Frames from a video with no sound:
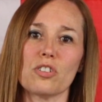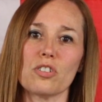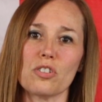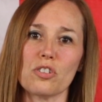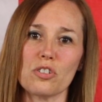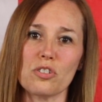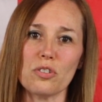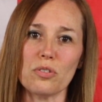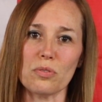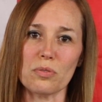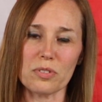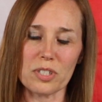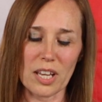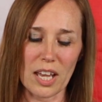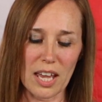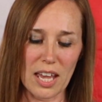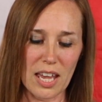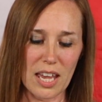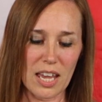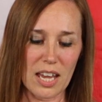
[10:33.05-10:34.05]
to shoot.
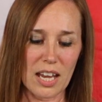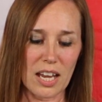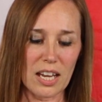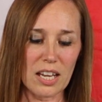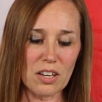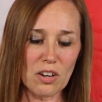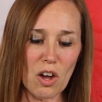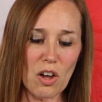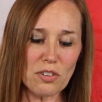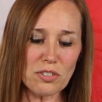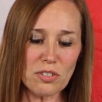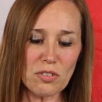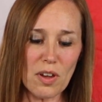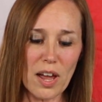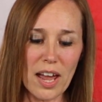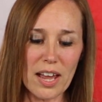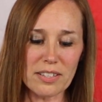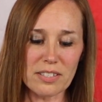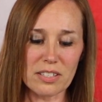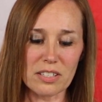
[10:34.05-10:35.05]
It also
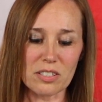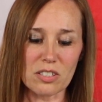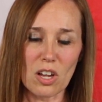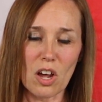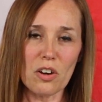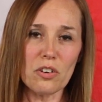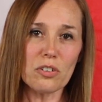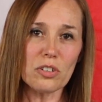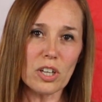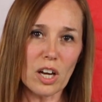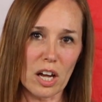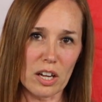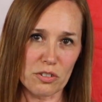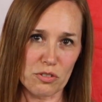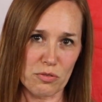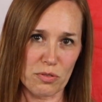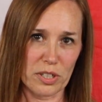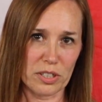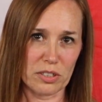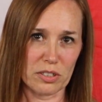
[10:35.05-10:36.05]
has this undercut
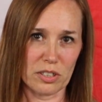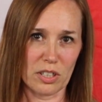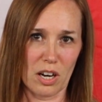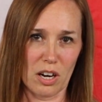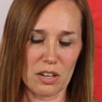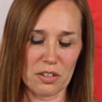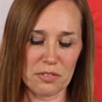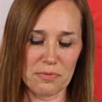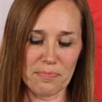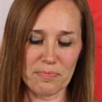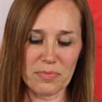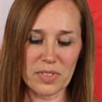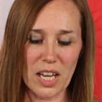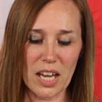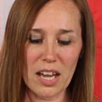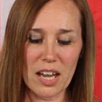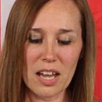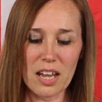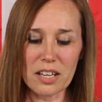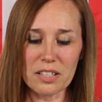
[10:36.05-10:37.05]
trigger guard.
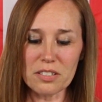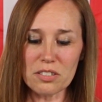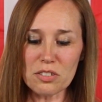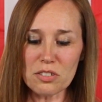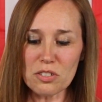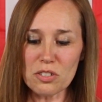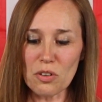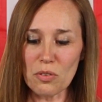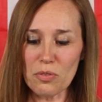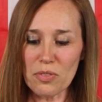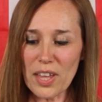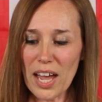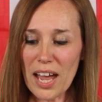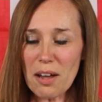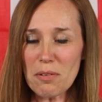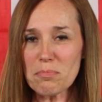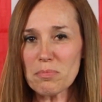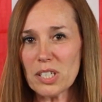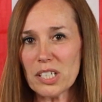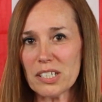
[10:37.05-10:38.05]
And so
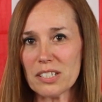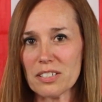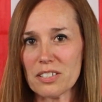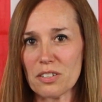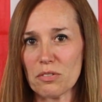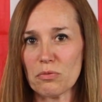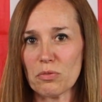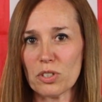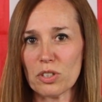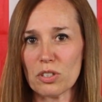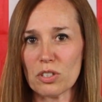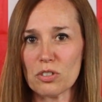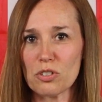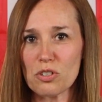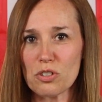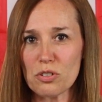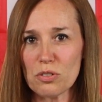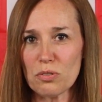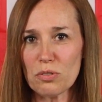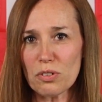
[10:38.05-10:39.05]
that means that when the
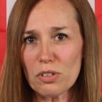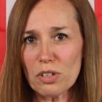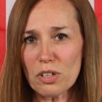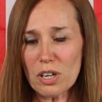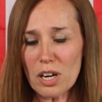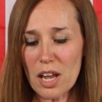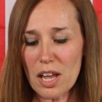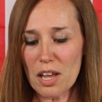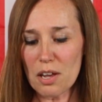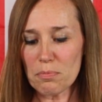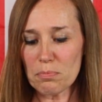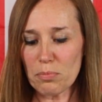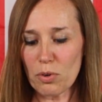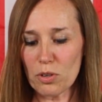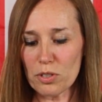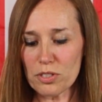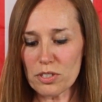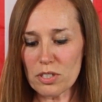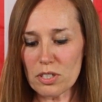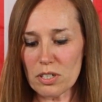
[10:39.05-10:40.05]
shooter
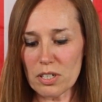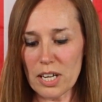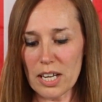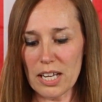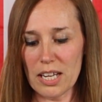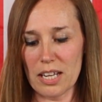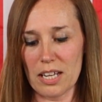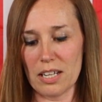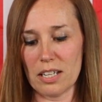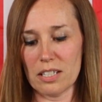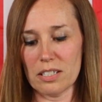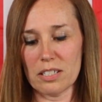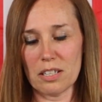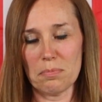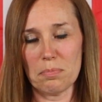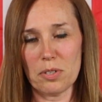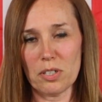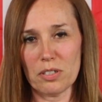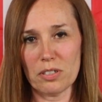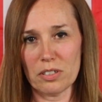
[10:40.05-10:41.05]
puts their hand
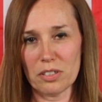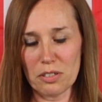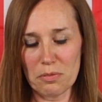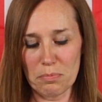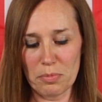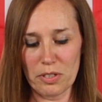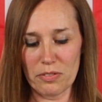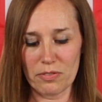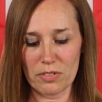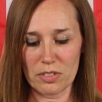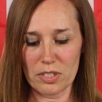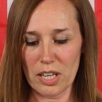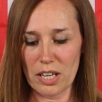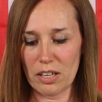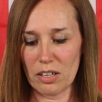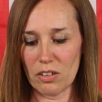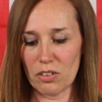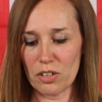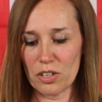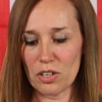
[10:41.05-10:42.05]
up here in the beaver
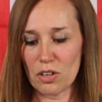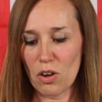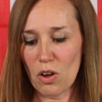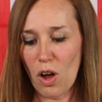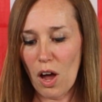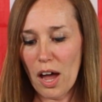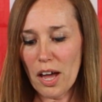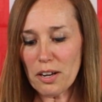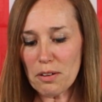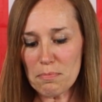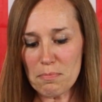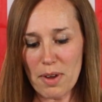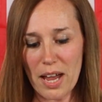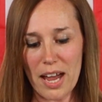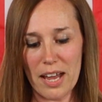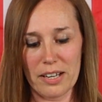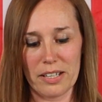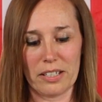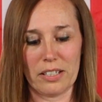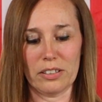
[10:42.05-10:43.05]
tail, it
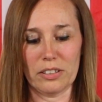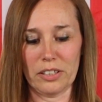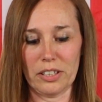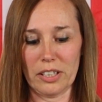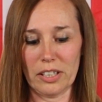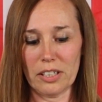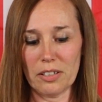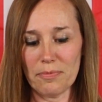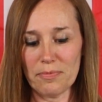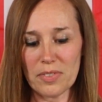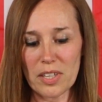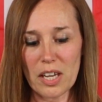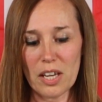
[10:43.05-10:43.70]
automatically